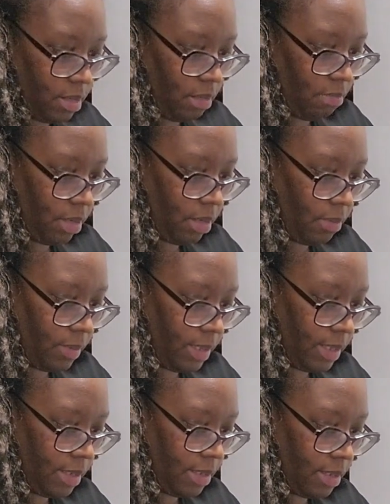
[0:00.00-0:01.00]

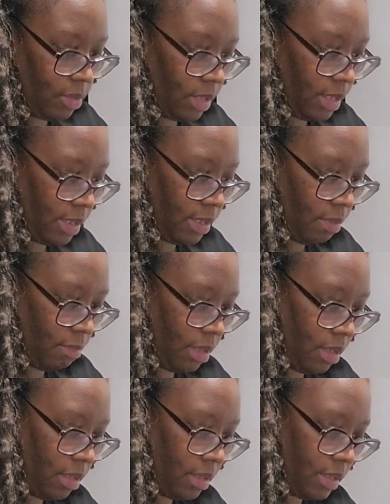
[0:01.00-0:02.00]
Debubbling and try to get them
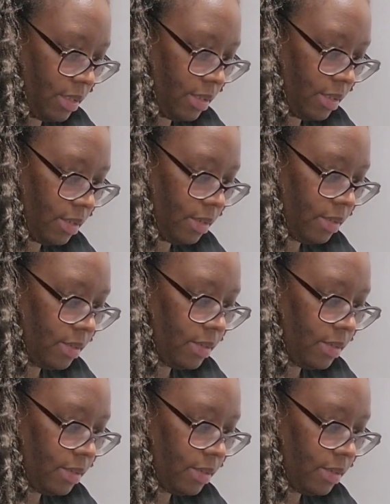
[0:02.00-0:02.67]
all under.